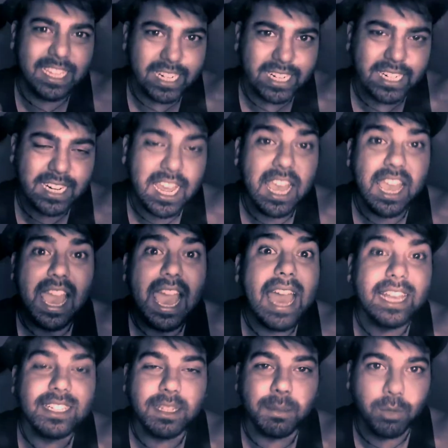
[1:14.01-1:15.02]
it
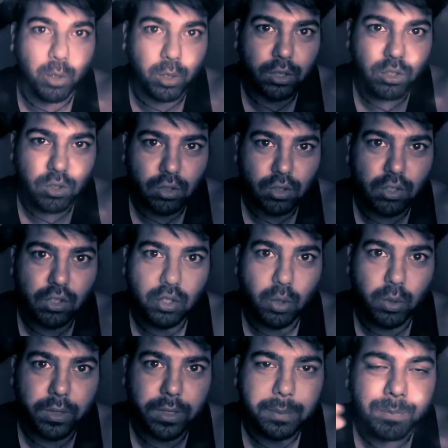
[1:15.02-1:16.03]
as I'm going through the
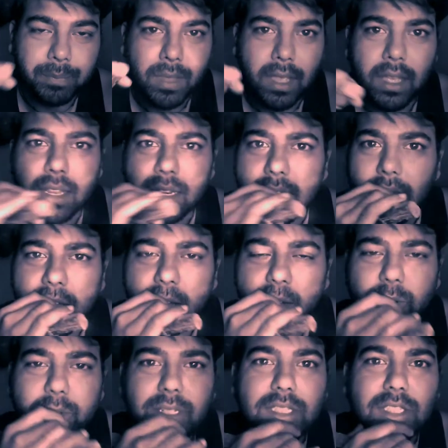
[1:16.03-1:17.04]
story.
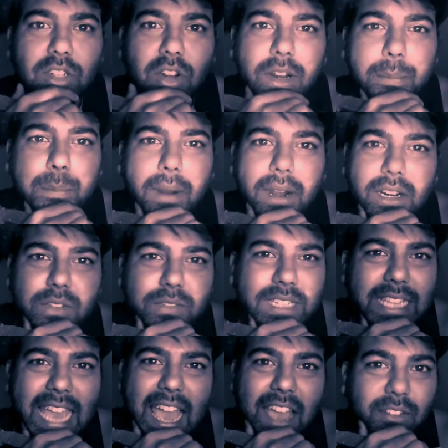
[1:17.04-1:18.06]
Now, it's not part of
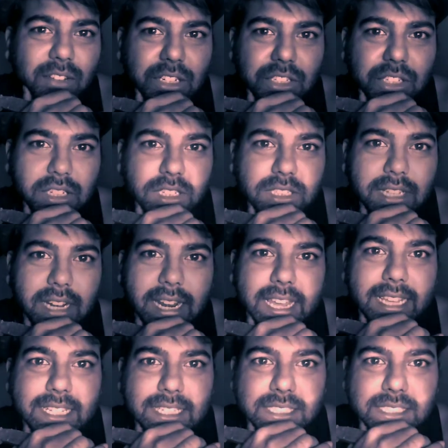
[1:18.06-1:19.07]
the Avengers that
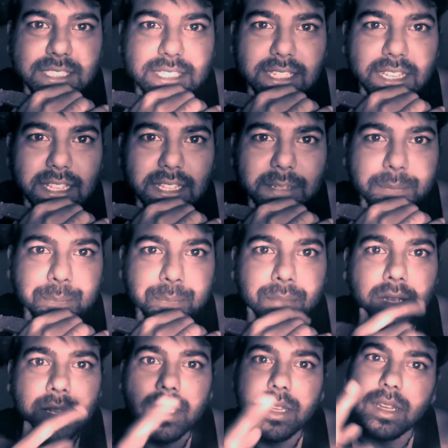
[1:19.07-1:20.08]
I can see
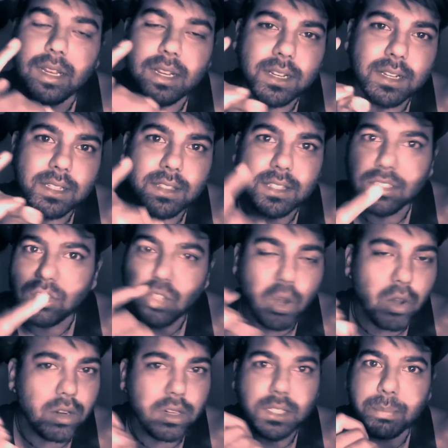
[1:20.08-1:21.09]
this
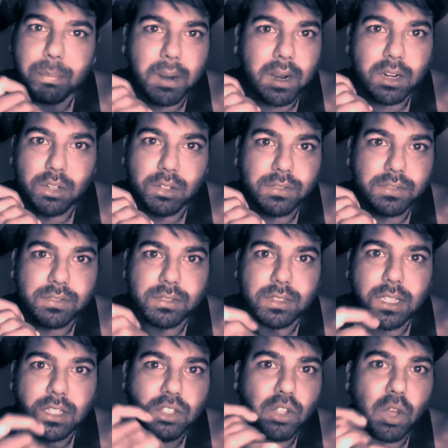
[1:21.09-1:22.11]
Thor is part of.
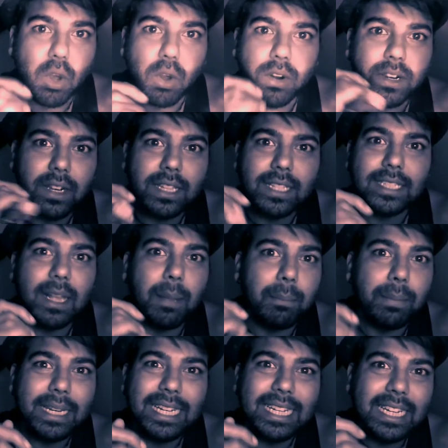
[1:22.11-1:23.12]
This Thor is
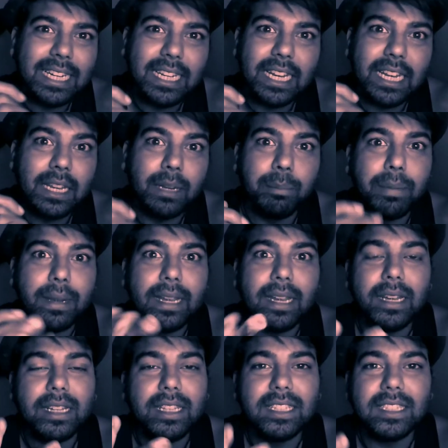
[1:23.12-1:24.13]
completely
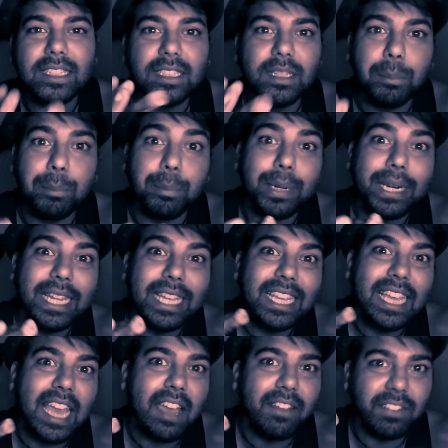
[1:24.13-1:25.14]
independent. This is the
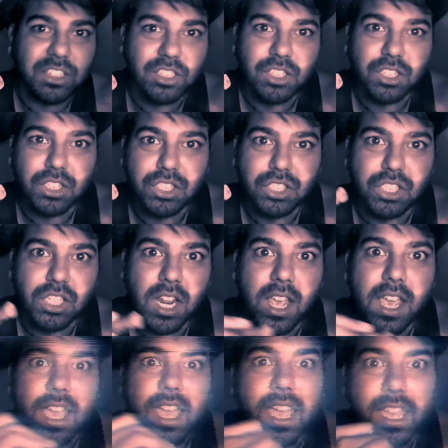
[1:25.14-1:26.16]
pre-Avengers
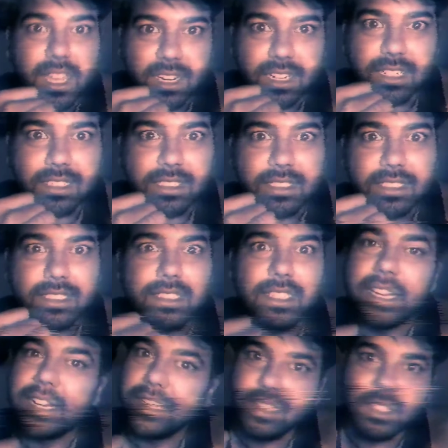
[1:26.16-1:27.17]
era,
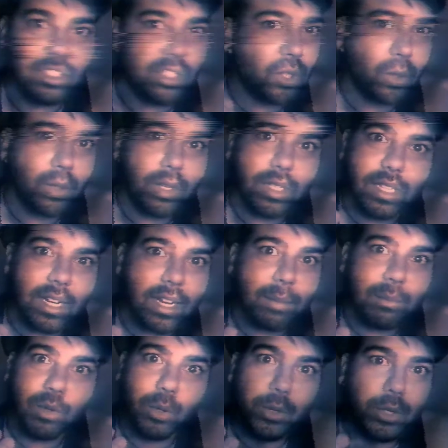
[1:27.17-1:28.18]
that the story that
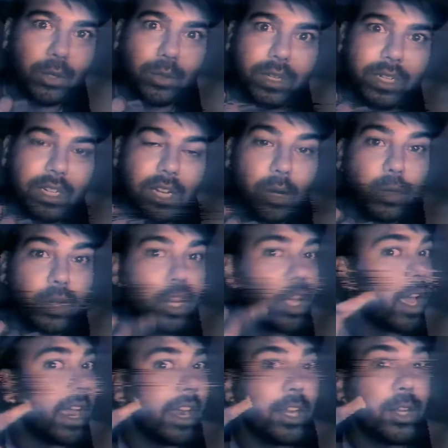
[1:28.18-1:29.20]
I'm going to read out,
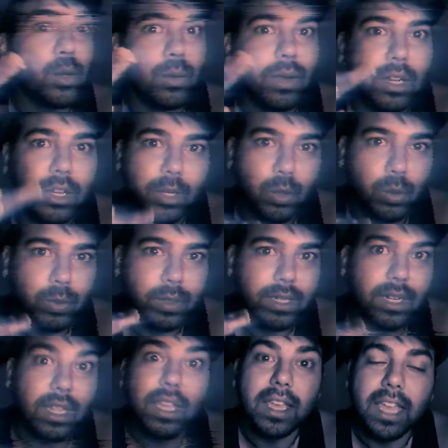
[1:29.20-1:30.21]
and you will know it.
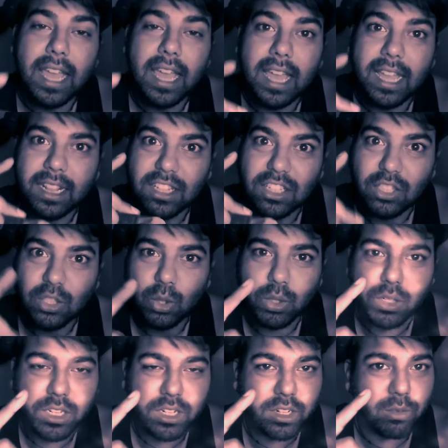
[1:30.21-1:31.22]
And the
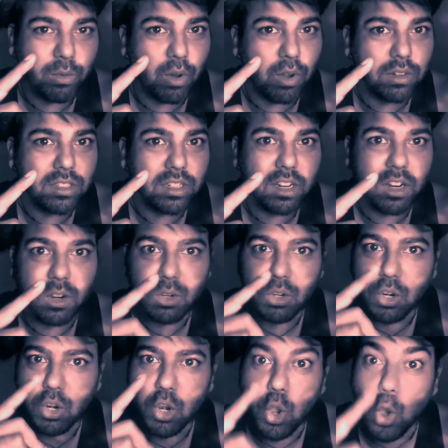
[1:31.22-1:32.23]
story revolves
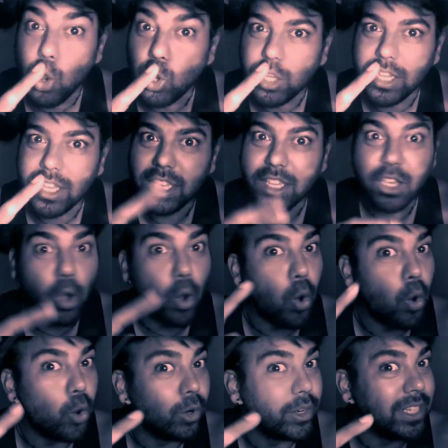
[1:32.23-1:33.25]
around Loki,
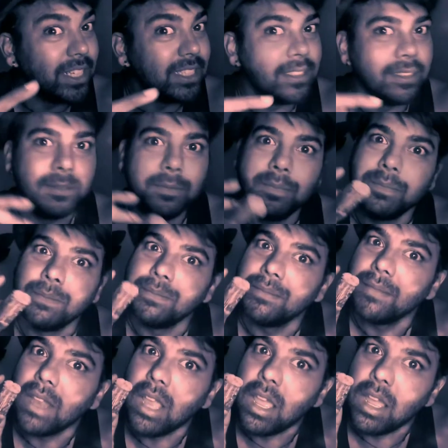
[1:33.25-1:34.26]
Odin,
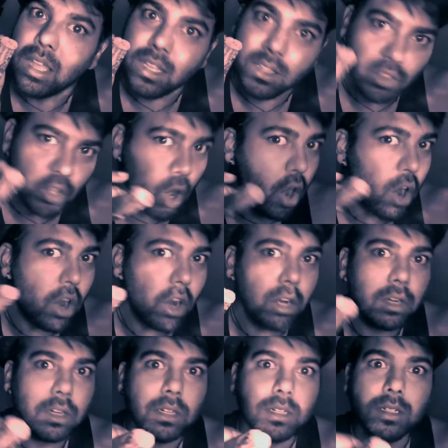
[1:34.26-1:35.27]

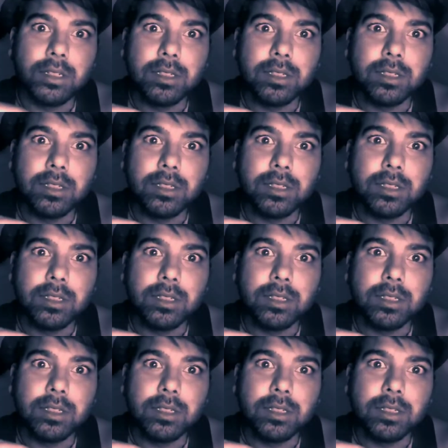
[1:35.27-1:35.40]
Thor,